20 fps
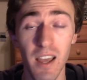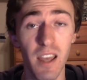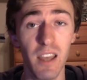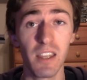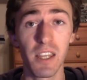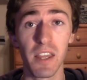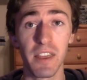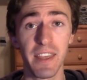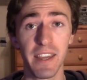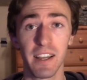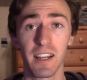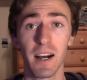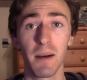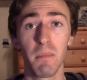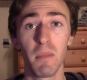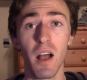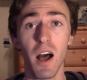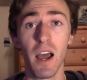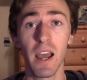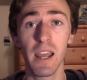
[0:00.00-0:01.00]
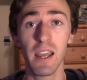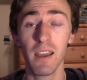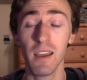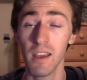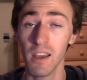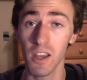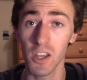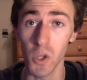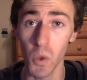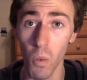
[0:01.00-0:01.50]
You think I'm lying?
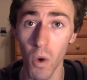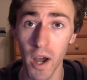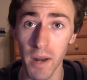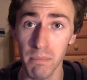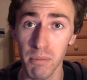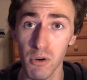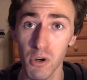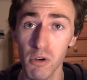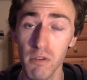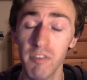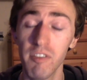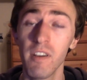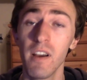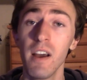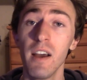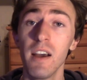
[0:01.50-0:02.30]
You want proof?